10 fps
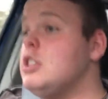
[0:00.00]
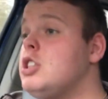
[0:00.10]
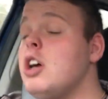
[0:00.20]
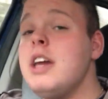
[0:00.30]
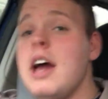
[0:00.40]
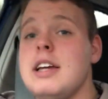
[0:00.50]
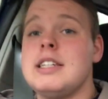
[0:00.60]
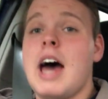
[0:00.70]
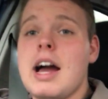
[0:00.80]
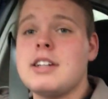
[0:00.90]
So yeah,
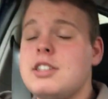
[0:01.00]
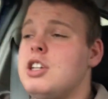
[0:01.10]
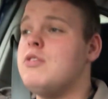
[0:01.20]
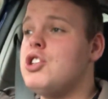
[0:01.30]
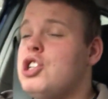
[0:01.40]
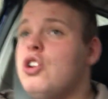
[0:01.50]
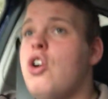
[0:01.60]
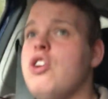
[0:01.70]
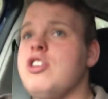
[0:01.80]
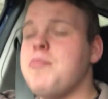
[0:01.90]
you're taxed, you're
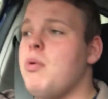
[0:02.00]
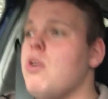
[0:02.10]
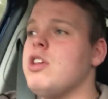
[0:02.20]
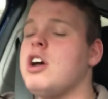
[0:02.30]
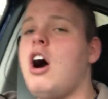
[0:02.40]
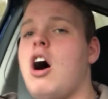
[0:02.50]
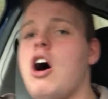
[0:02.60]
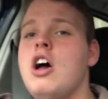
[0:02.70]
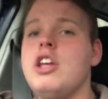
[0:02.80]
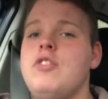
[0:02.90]
insured, you've bought the
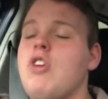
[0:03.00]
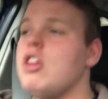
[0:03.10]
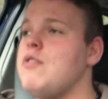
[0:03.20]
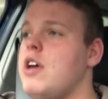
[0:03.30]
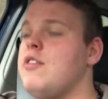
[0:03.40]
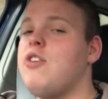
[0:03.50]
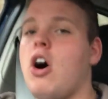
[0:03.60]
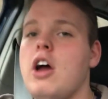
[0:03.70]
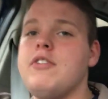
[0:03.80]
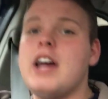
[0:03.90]
car, you've got the
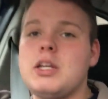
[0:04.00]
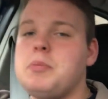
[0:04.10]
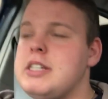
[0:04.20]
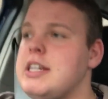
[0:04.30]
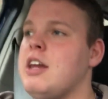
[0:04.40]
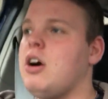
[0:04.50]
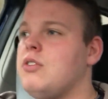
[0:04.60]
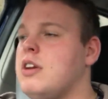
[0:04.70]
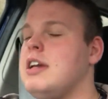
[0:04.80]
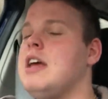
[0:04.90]
V5, that's been sent
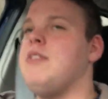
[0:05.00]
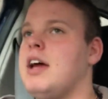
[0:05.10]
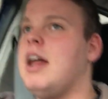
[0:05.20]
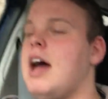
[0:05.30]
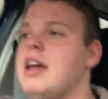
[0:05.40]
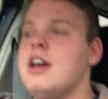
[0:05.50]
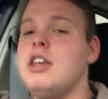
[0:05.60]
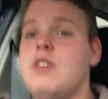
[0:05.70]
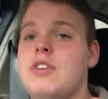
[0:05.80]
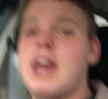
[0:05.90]
off to the DVLA,
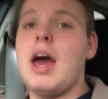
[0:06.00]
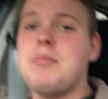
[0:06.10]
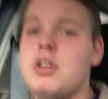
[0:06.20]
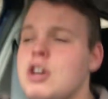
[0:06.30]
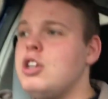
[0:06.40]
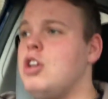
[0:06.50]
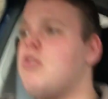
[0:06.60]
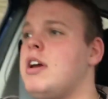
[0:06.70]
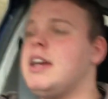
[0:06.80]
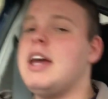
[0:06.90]
you've kept your
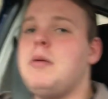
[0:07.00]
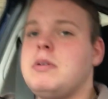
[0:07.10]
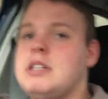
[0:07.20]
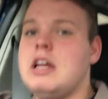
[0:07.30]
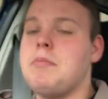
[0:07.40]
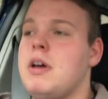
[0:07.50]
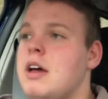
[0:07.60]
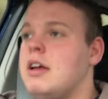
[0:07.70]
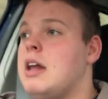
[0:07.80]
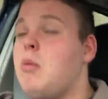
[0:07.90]
green keeper slip.
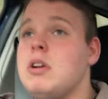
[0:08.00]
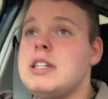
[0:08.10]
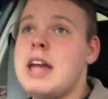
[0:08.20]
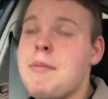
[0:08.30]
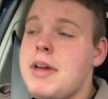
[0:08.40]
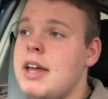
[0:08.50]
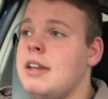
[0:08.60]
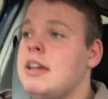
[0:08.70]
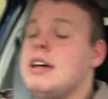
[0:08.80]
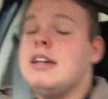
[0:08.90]
Now what does that mean?